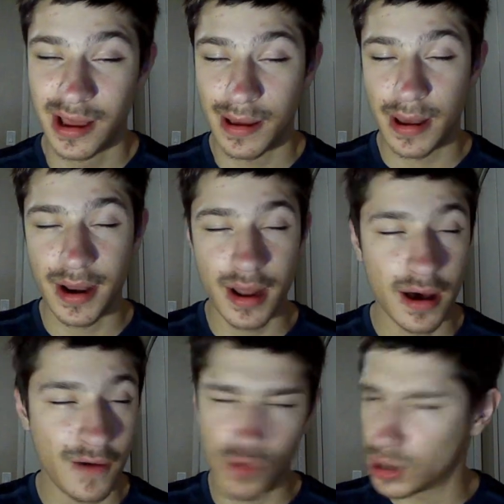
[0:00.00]
And
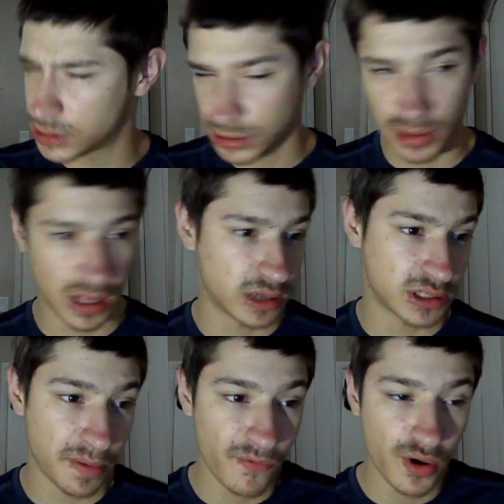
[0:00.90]
of course, like I was saying
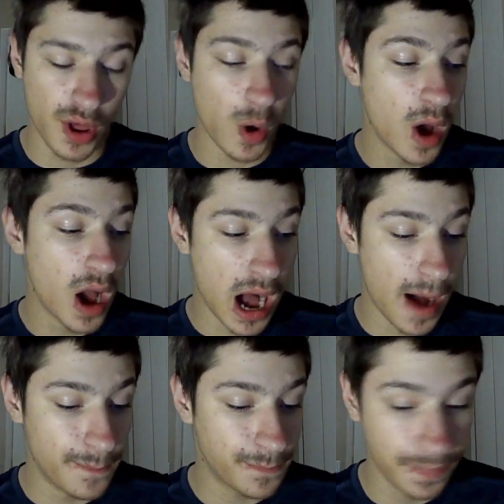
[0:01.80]
before though,
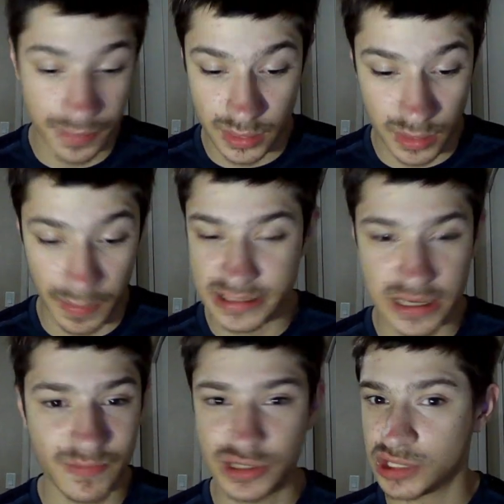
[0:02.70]
the beat itself
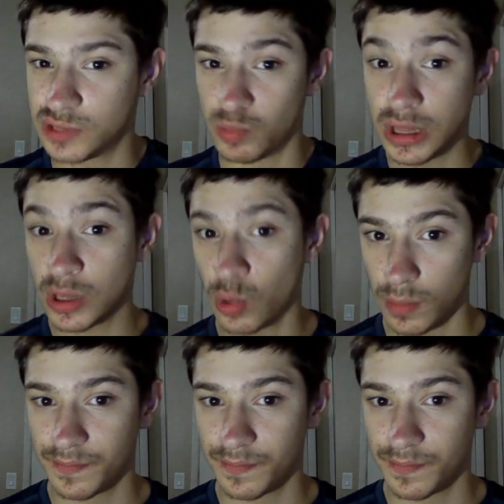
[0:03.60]
was just really cool,